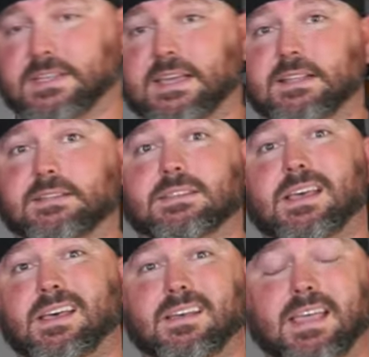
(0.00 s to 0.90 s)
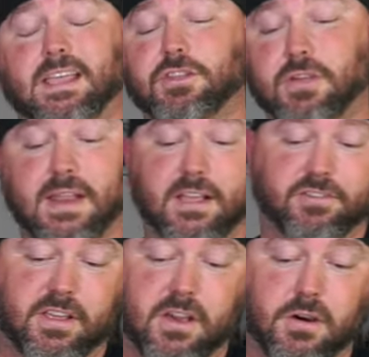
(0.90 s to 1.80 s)
tins, and you can
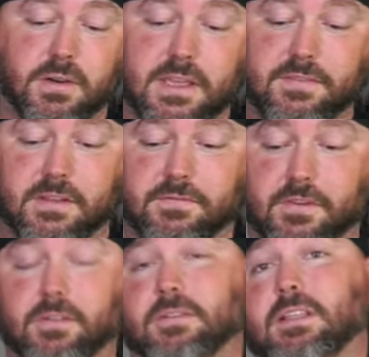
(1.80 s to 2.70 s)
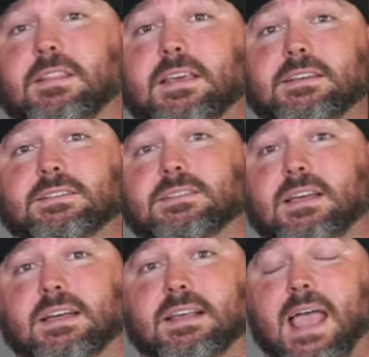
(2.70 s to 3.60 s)
actually go even further than this.
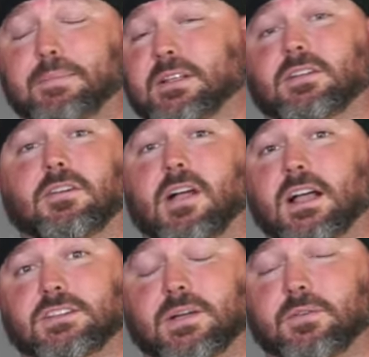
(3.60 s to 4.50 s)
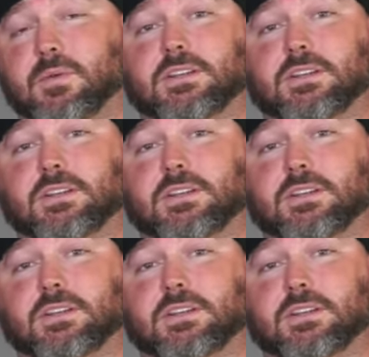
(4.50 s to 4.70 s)
uh, Haptic Garage, I was